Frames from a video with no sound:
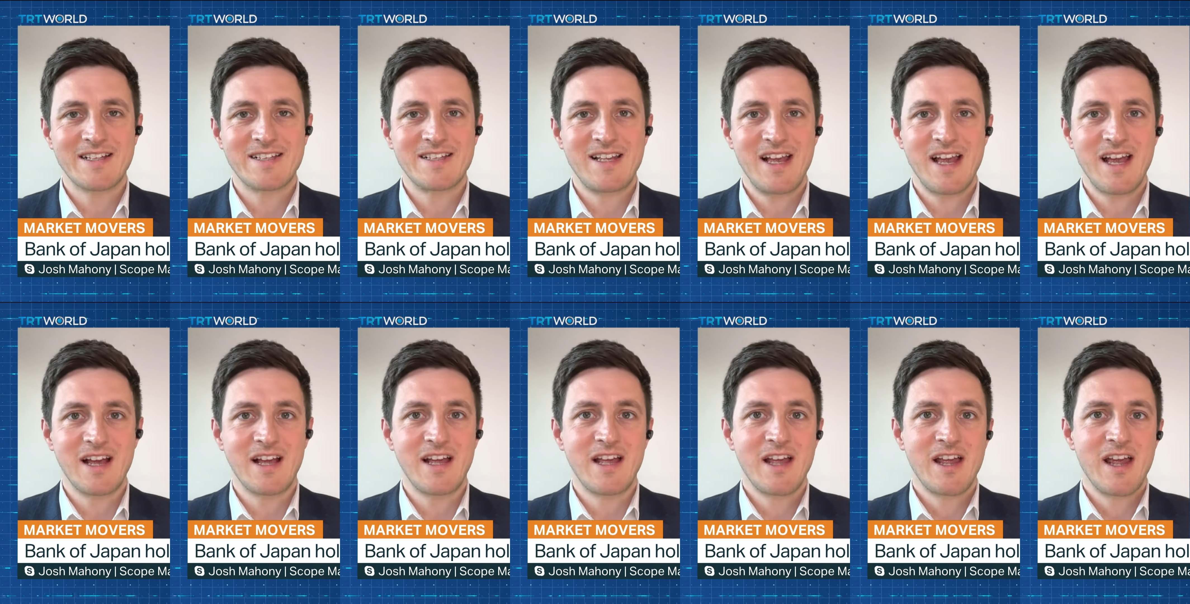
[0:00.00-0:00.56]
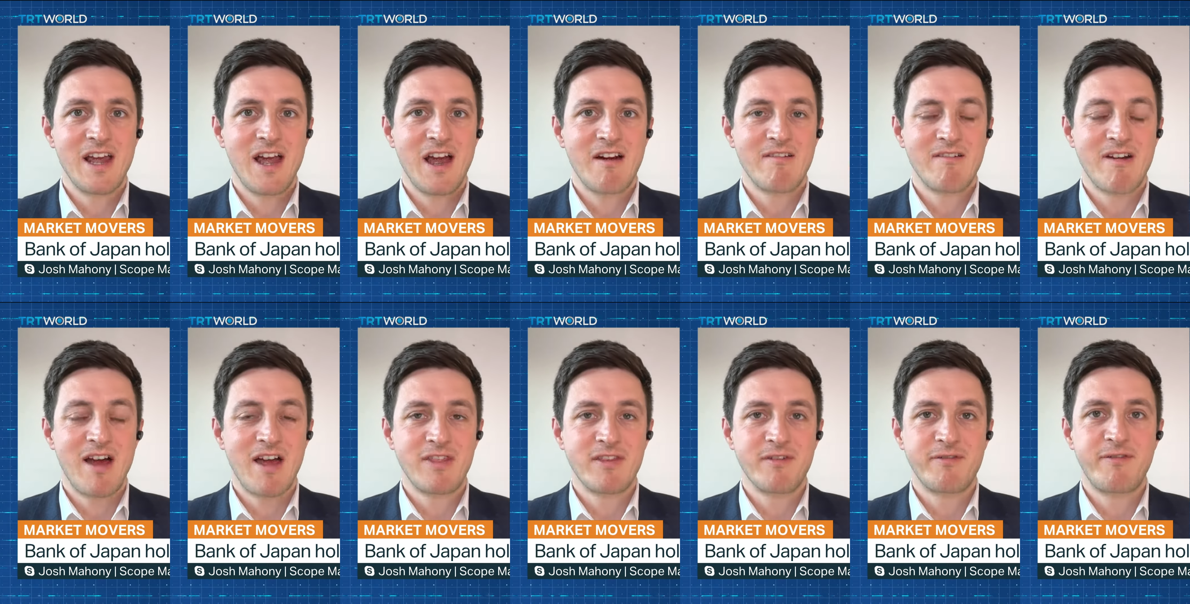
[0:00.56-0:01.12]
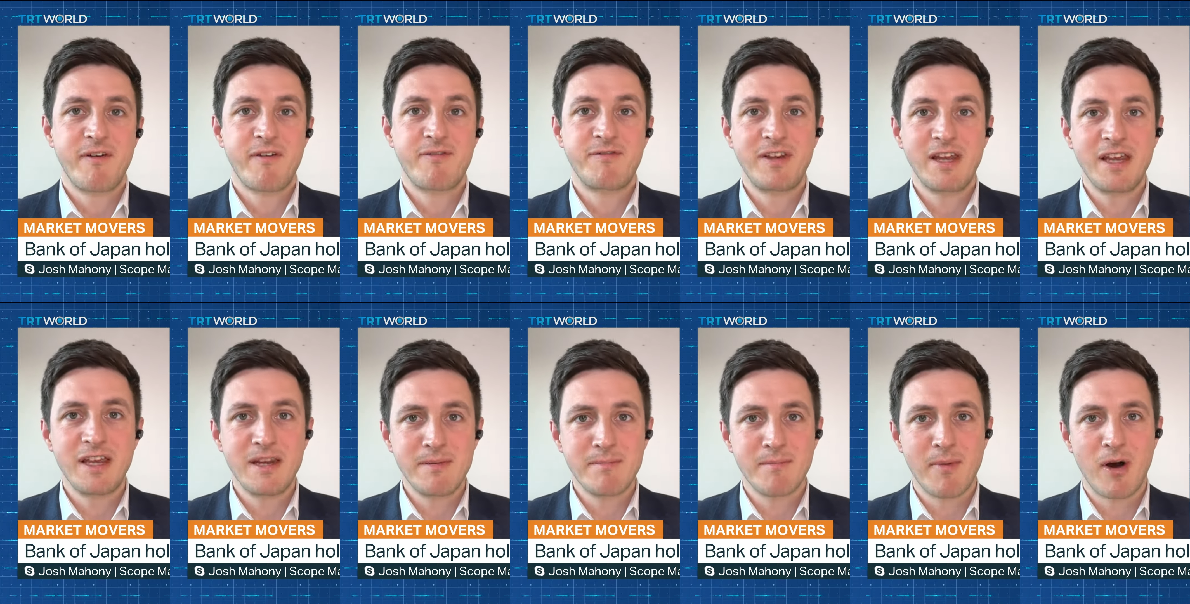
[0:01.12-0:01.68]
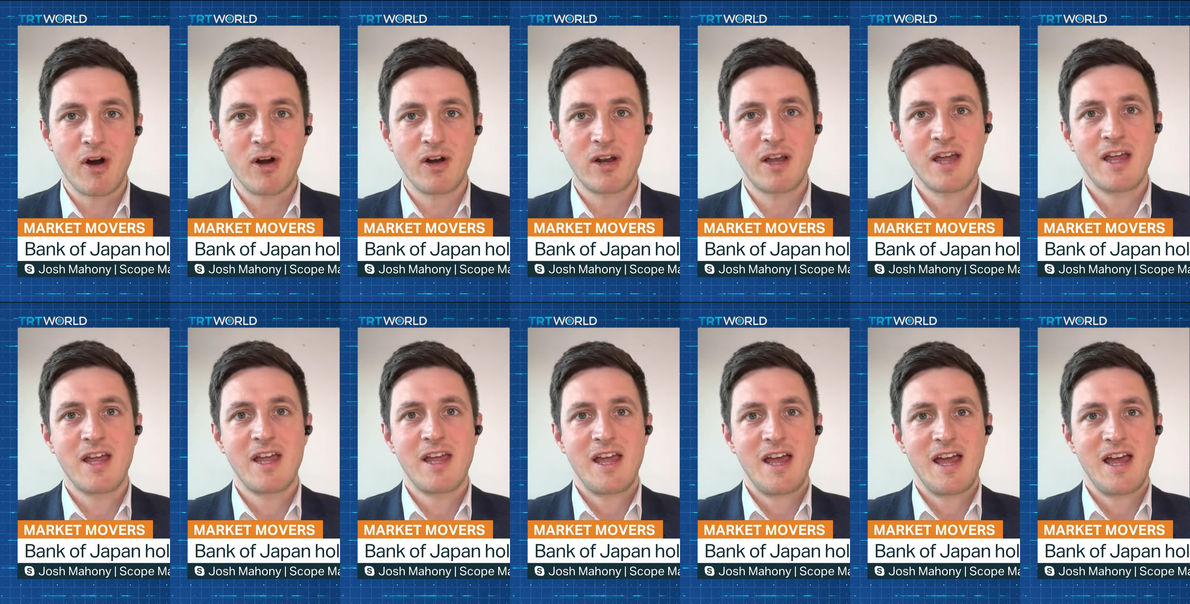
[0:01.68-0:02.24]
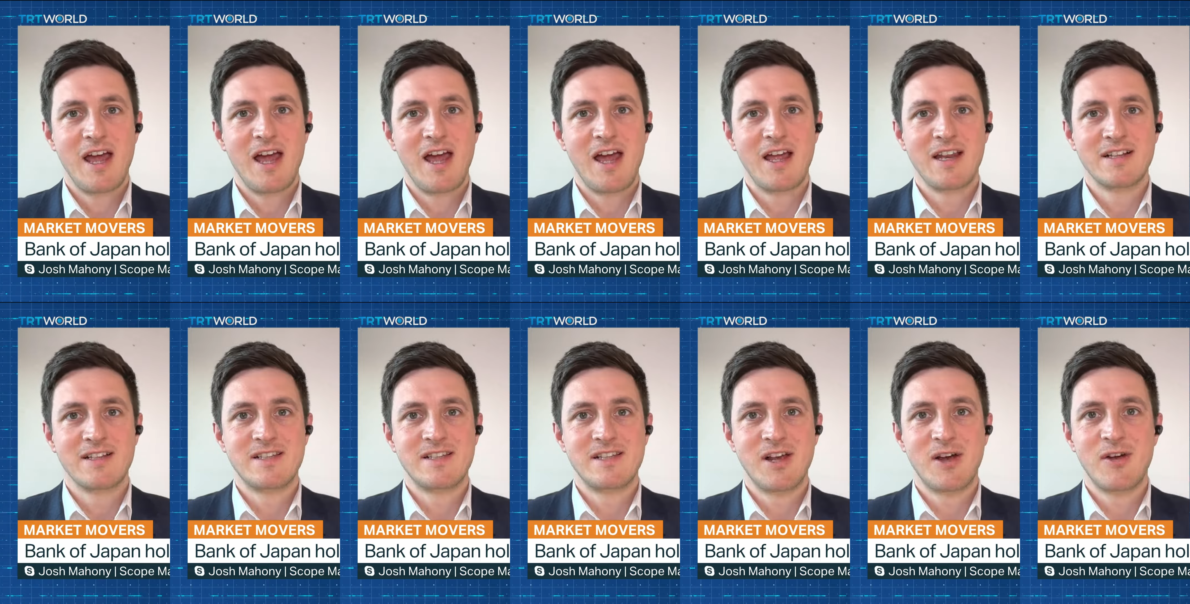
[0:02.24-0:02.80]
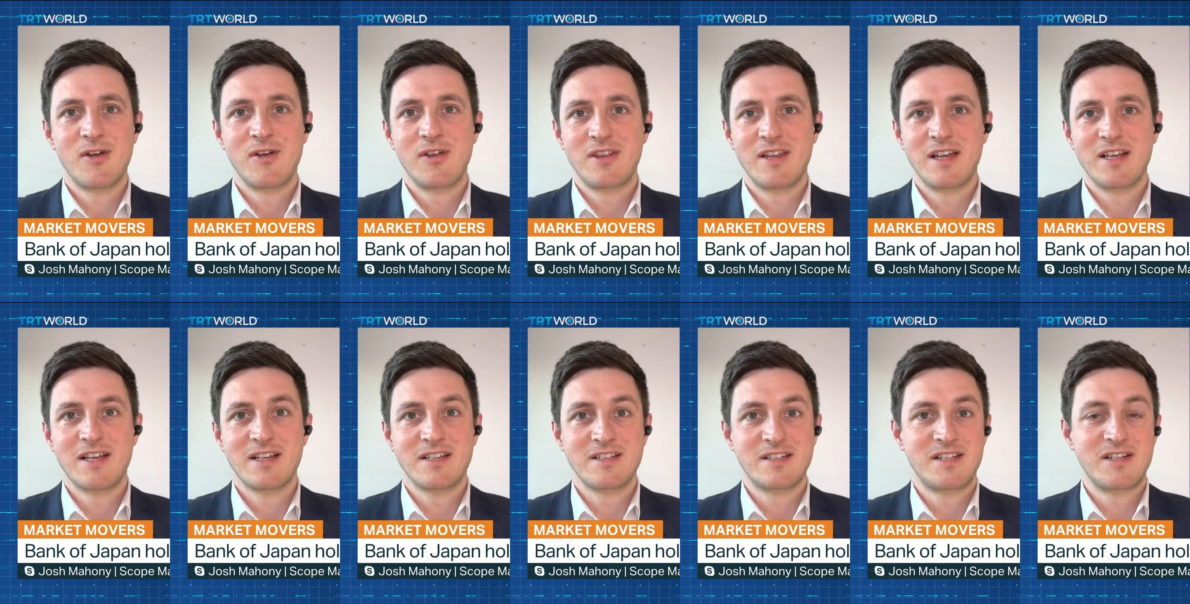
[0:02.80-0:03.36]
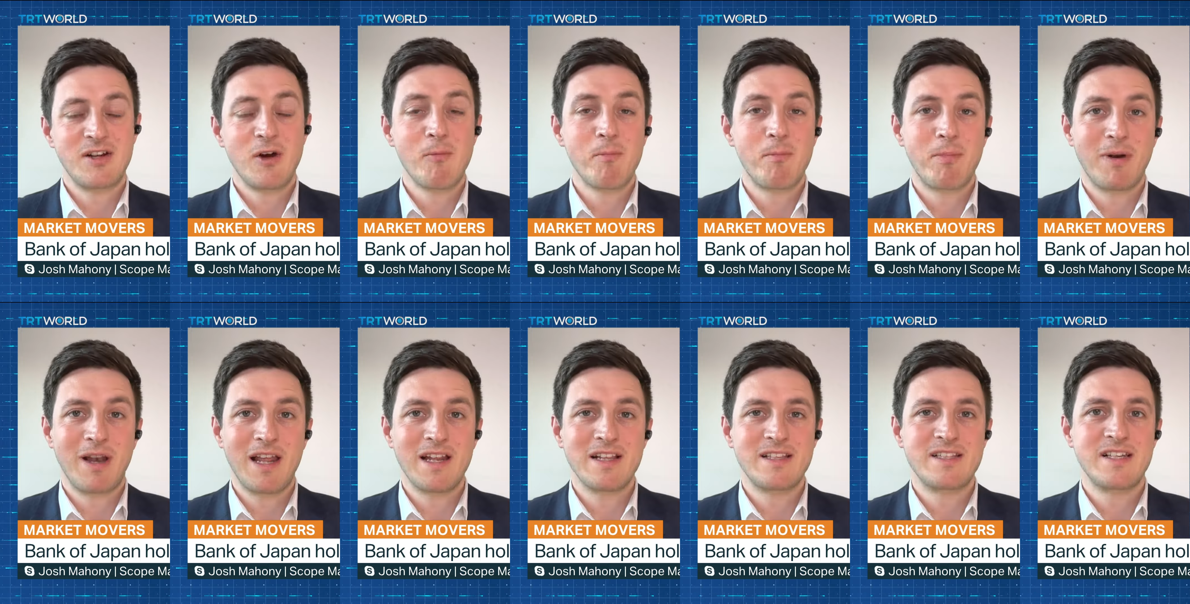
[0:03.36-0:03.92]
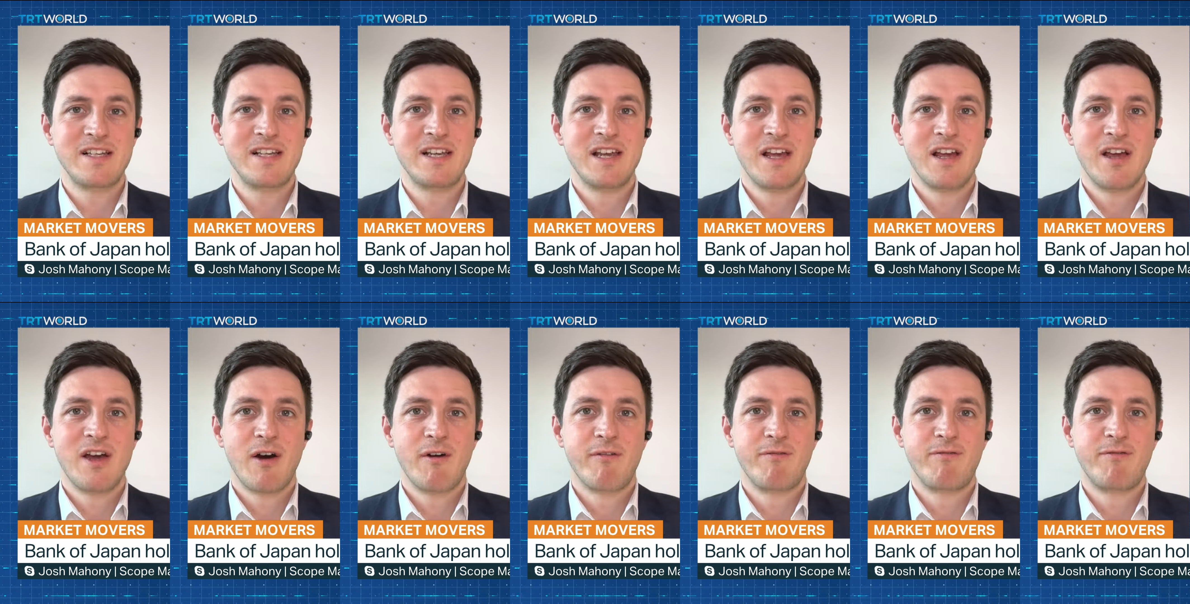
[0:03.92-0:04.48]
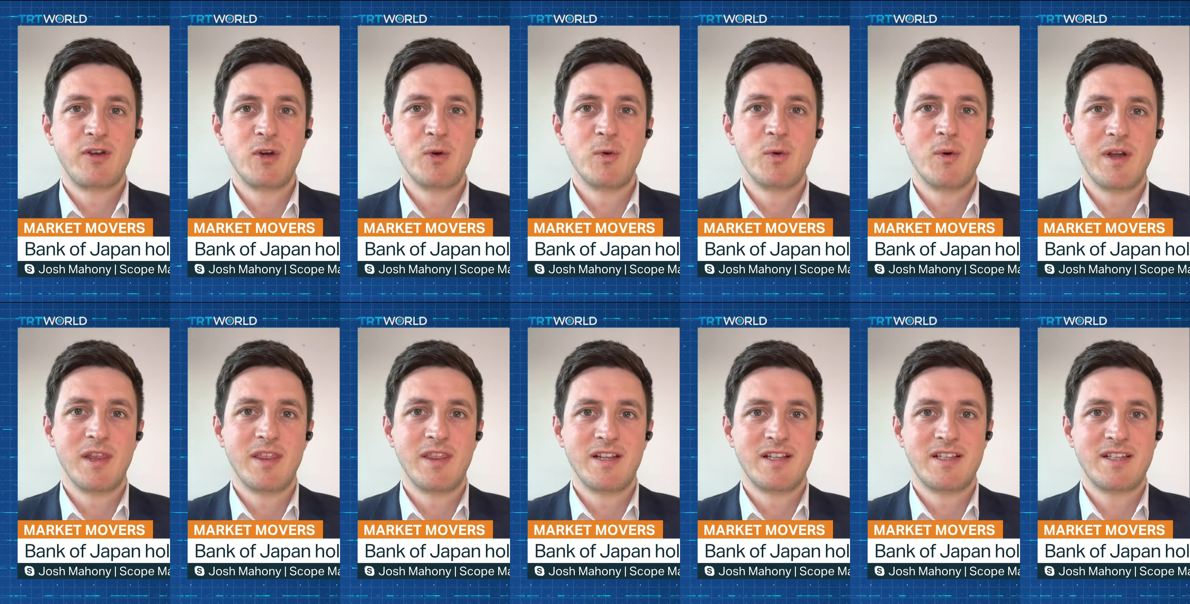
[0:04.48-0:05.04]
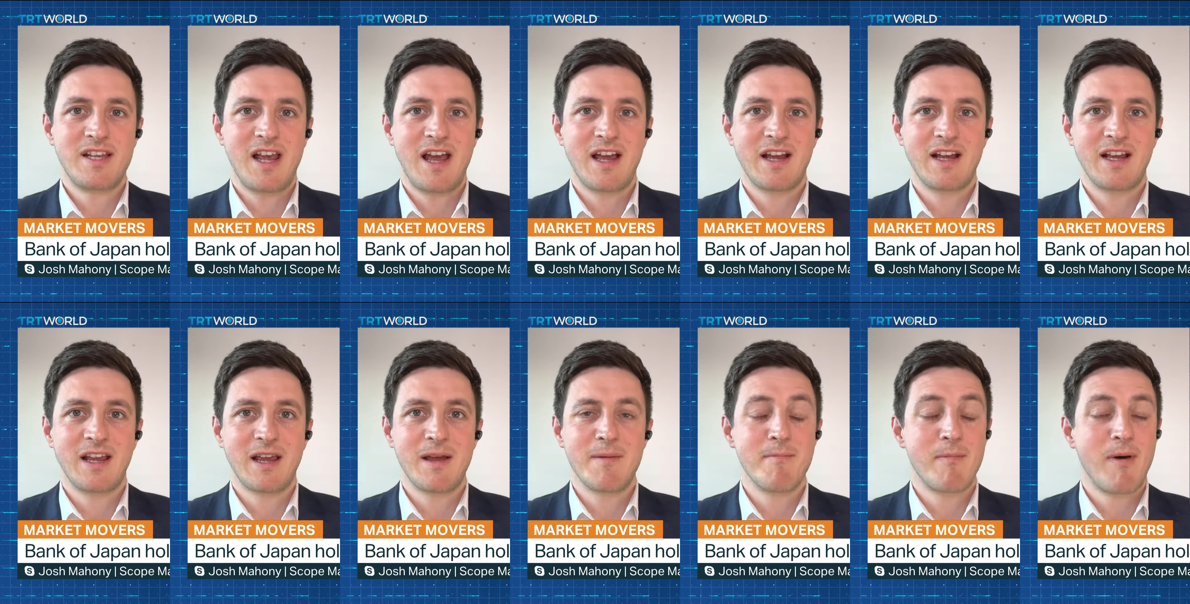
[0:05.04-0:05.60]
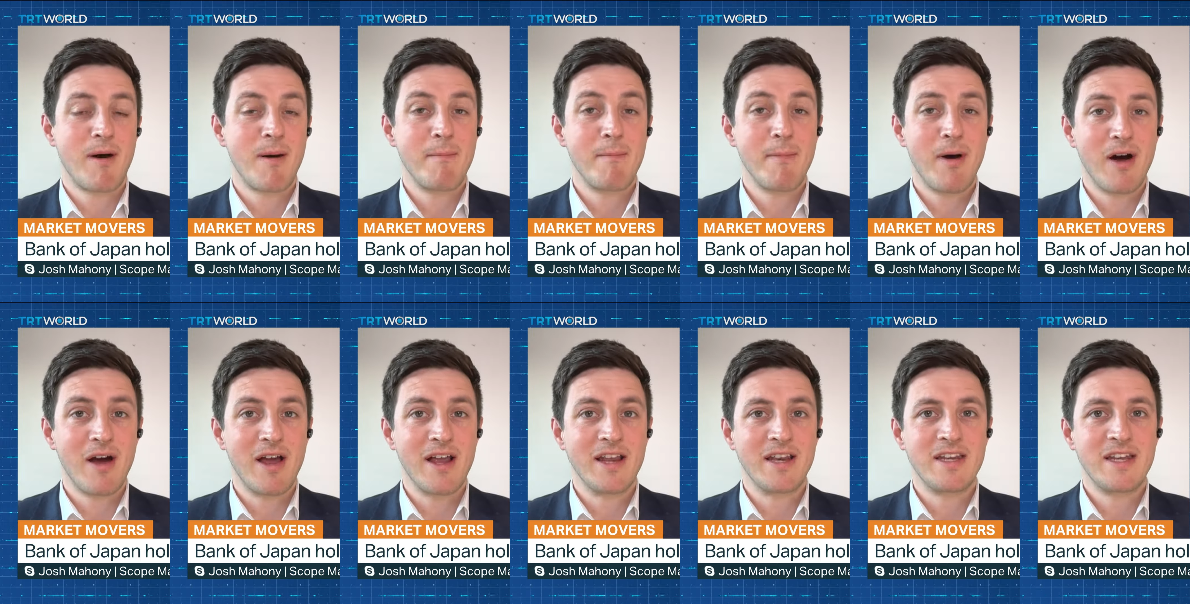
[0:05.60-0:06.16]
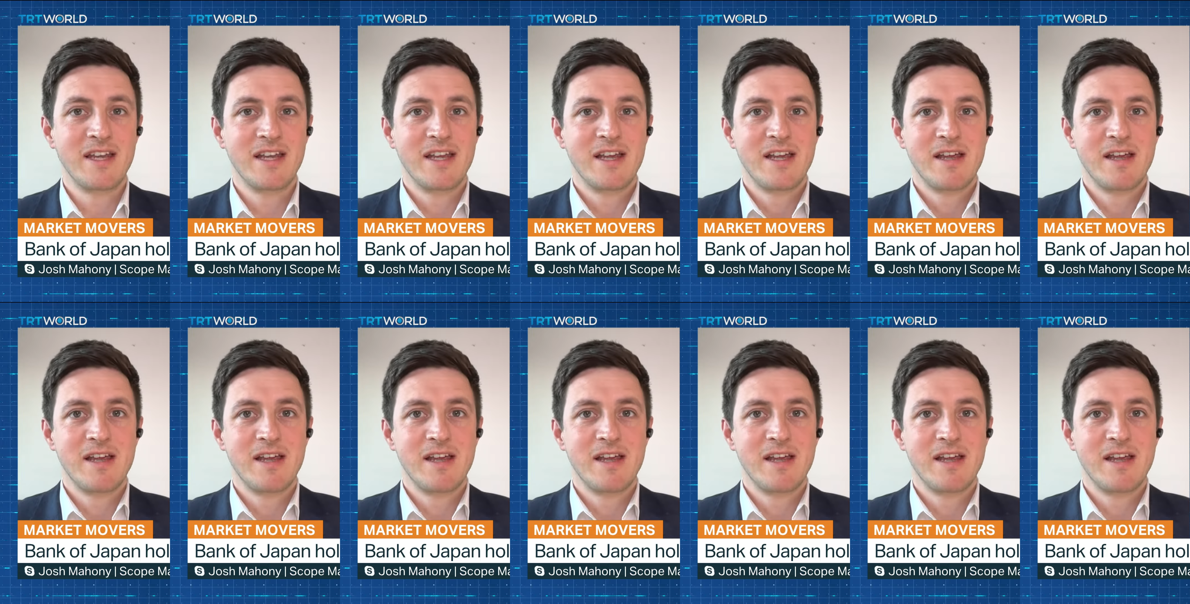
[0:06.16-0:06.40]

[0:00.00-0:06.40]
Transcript: Seng around the 15 mark. And so there's still plenty of fuel in the tank in my mind.